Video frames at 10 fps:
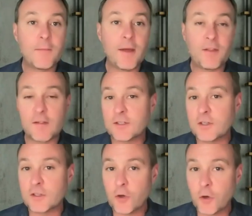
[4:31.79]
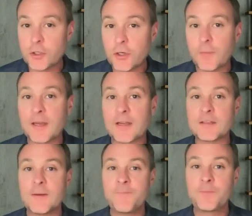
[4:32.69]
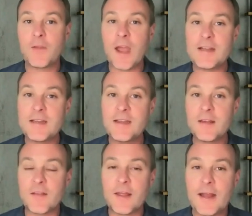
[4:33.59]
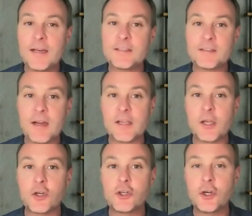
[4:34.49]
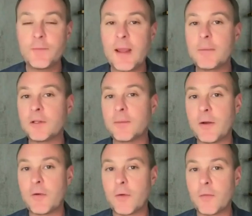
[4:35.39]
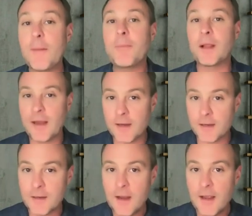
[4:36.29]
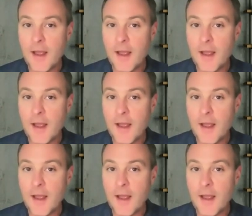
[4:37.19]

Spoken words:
The methods section is crucial because the idea is that any study should be able to be replicated.